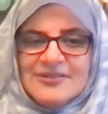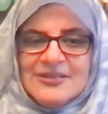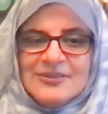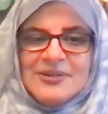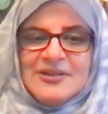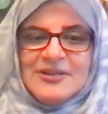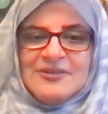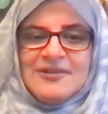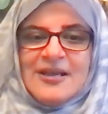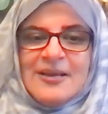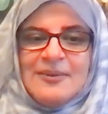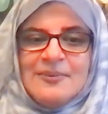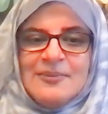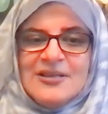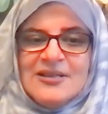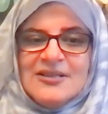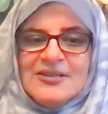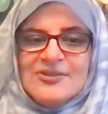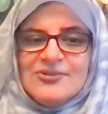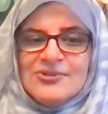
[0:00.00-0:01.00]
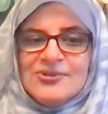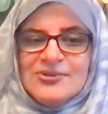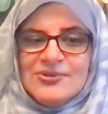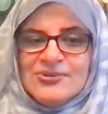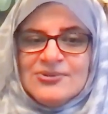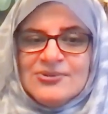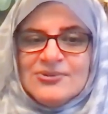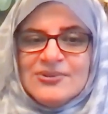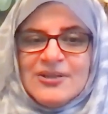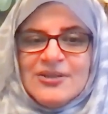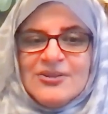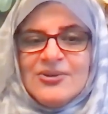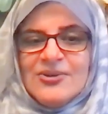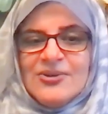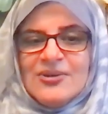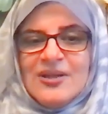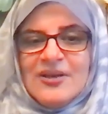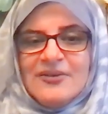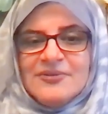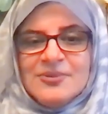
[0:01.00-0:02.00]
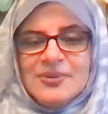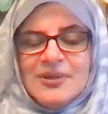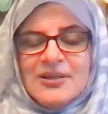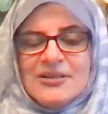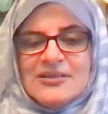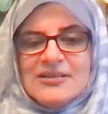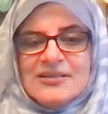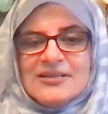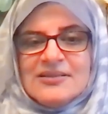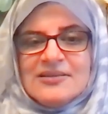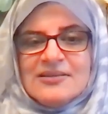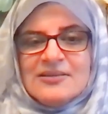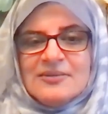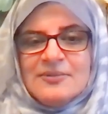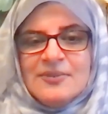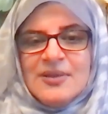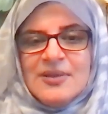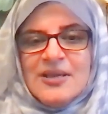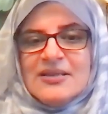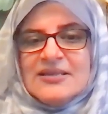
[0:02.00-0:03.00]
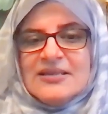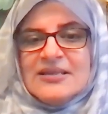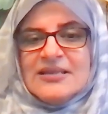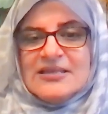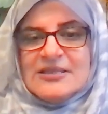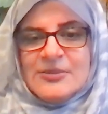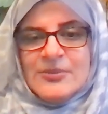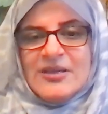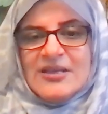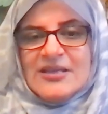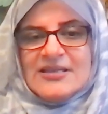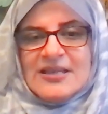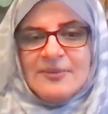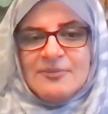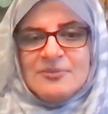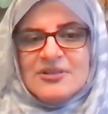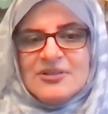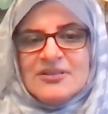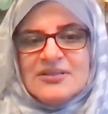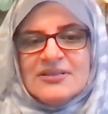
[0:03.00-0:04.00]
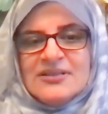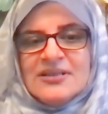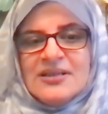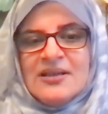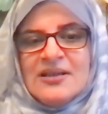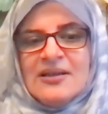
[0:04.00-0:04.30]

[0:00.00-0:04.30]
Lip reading: and my family to you and your loved ones. May our deeds be accepted.